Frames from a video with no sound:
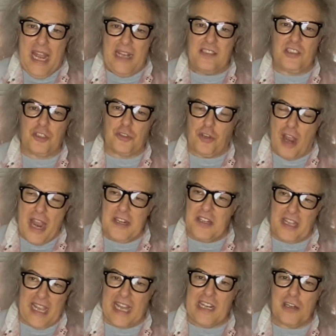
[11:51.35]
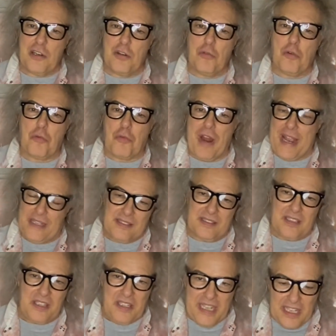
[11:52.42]
is trying to get into a race
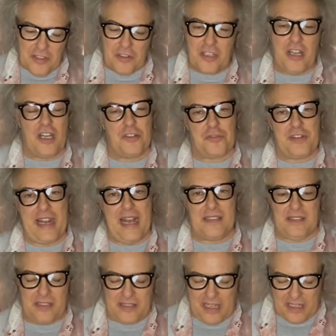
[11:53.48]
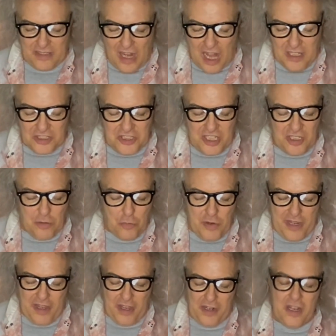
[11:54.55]
that neither country has the technology to
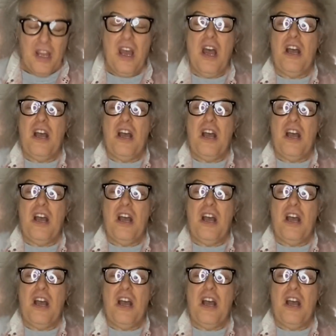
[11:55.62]
win